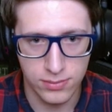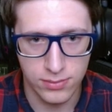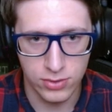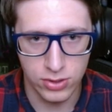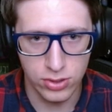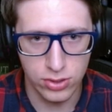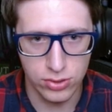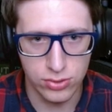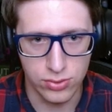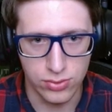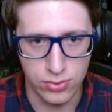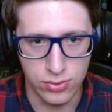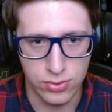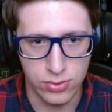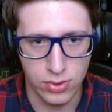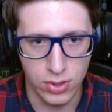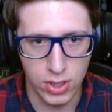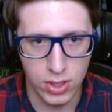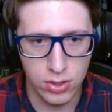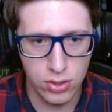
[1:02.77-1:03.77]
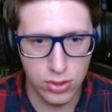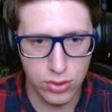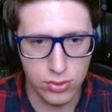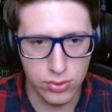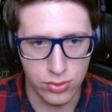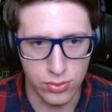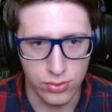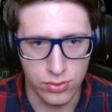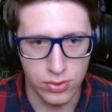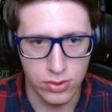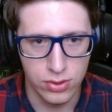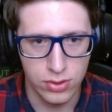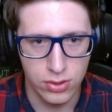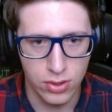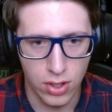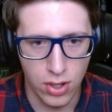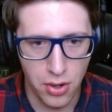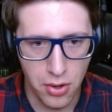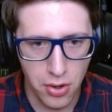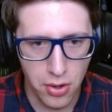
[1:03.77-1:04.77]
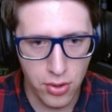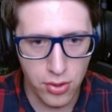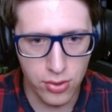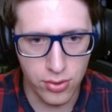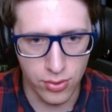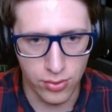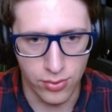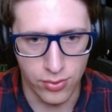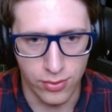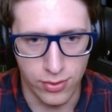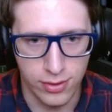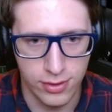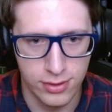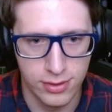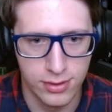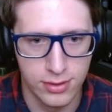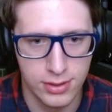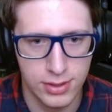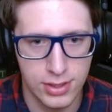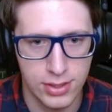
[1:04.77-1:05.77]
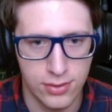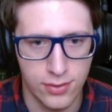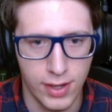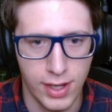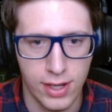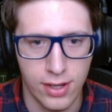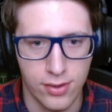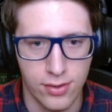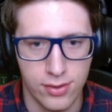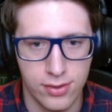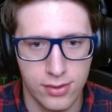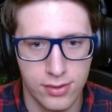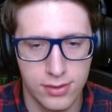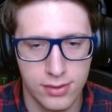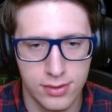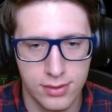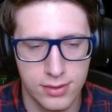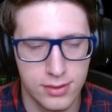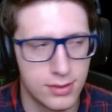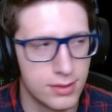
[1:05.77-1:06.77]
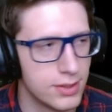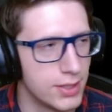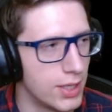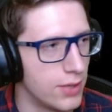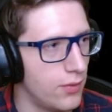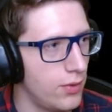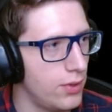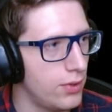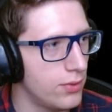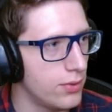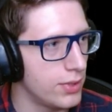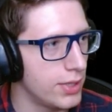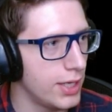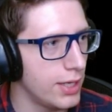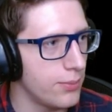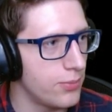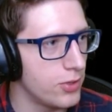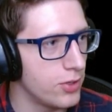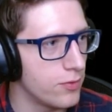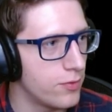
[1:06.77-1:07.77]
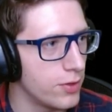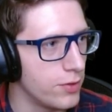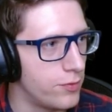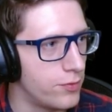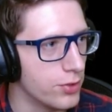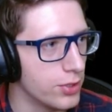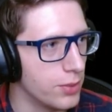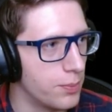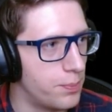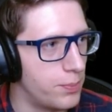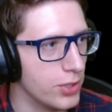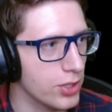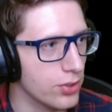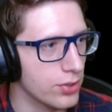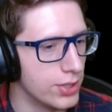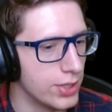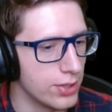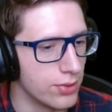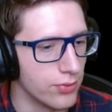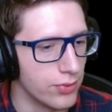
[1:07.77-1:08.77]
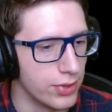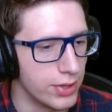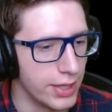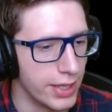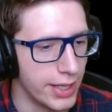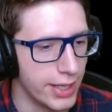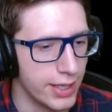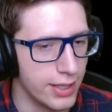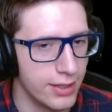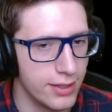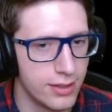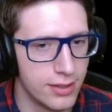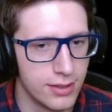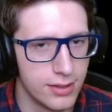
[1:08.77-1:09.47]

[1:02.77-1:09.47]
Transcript: Ooh! Ooh! Ooh! Wow. I wonder what would happen if I filled a building with that.